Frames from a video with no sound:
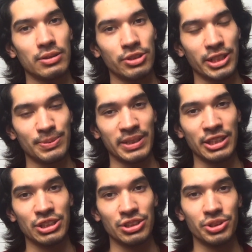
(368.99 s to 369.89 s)

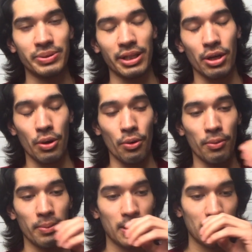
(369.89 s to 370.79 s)
transportation to get
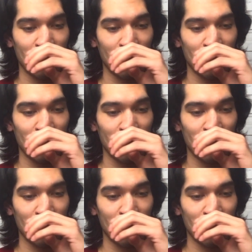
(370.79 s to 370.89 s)
home.